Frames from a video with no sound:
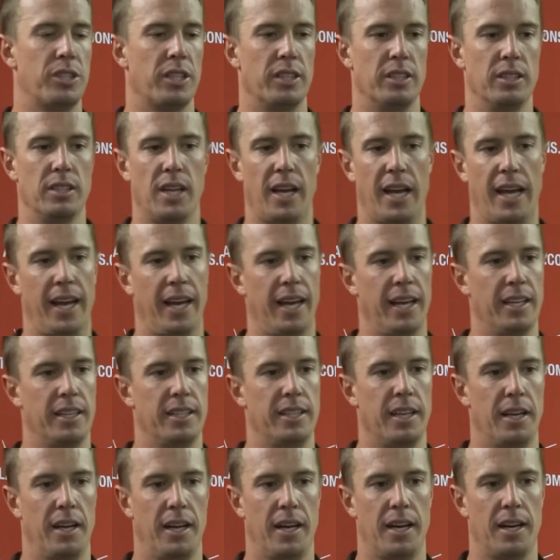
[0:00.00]
And and
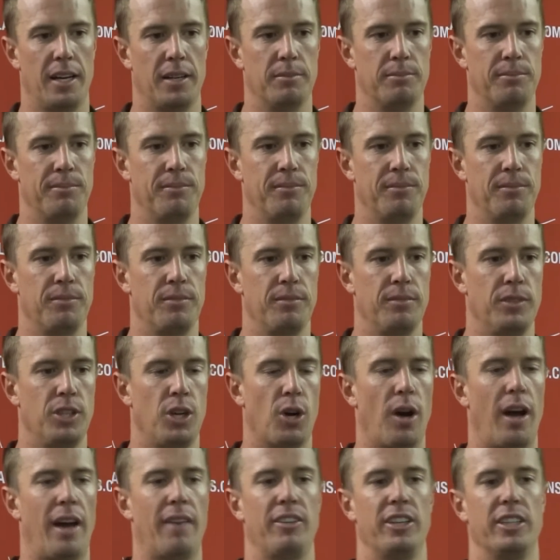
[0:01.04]
um, you
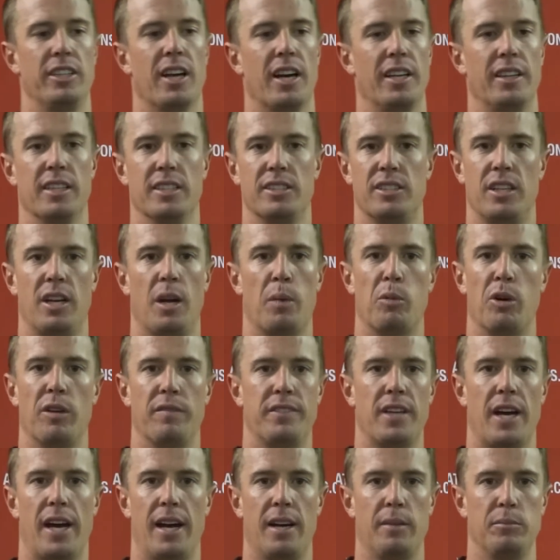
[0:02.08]
know, having done this a number of
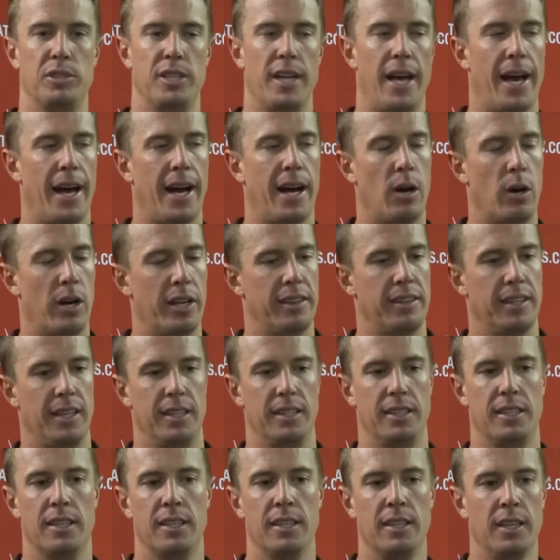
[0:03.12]
times now, I
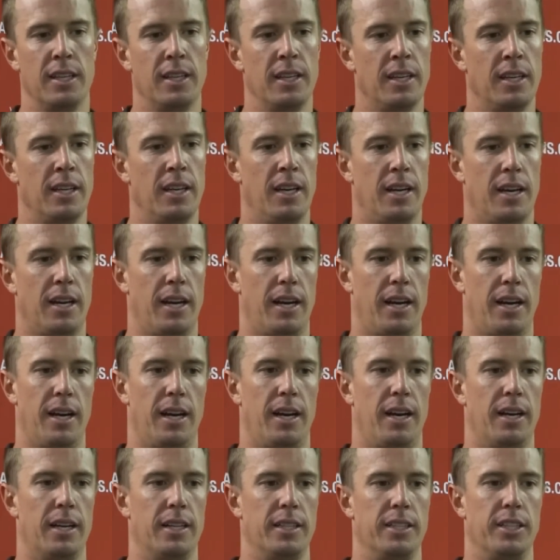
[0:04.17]
think
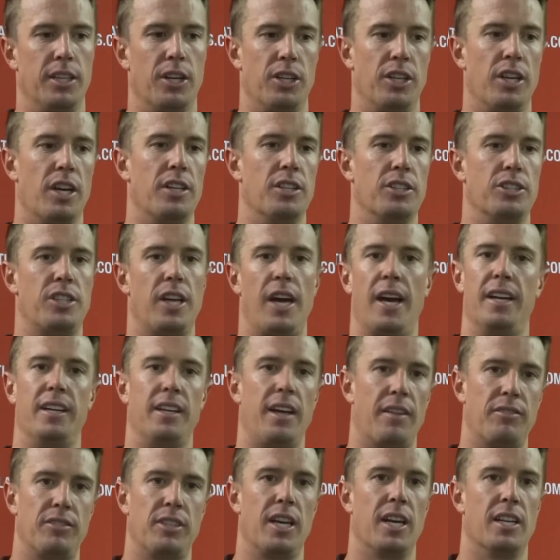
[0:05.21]
uh, you know you understand
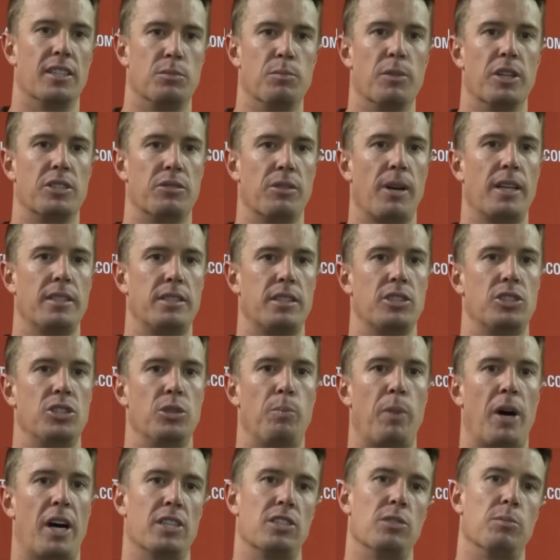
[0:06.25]
you have to get as much rest as
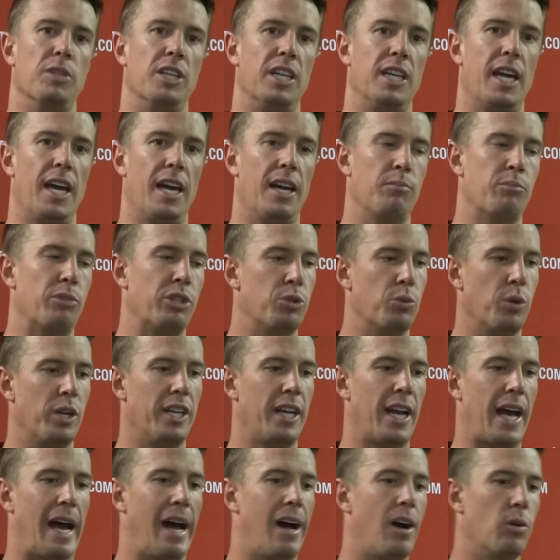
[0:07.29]
you possibly can between
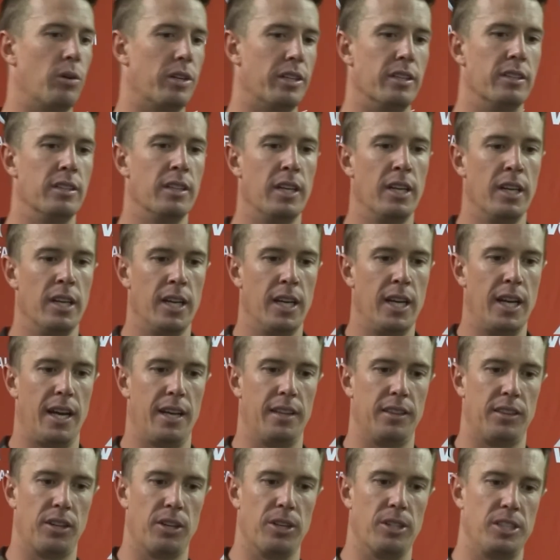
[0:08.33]
now and
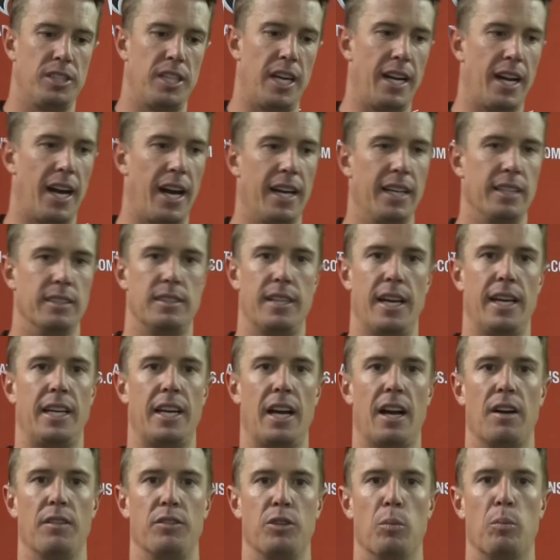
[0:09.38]
and Thursday night. And take
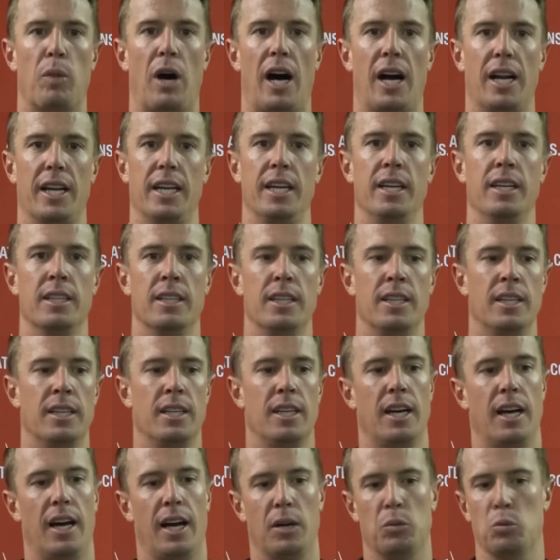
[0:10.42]
care of your body.
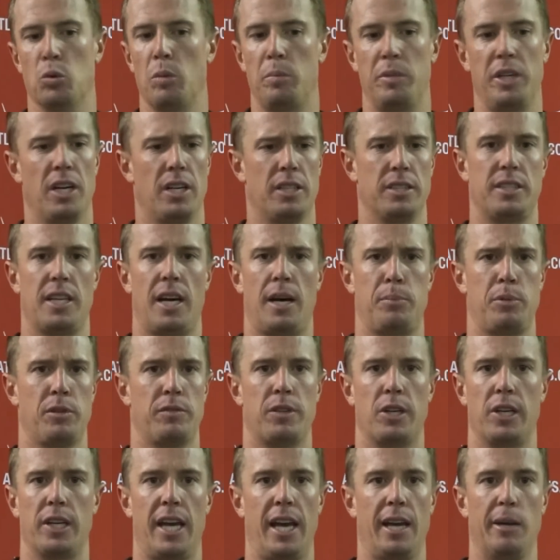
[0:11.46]
Uh, we'll be on top of
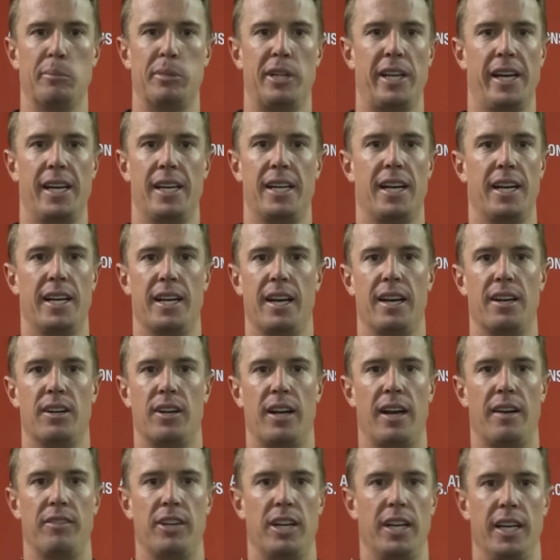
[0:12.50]
our game plan. I, I, don't
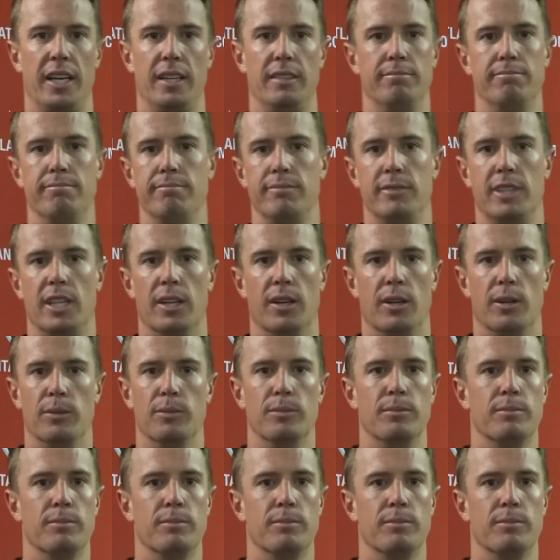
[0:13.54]
have any you know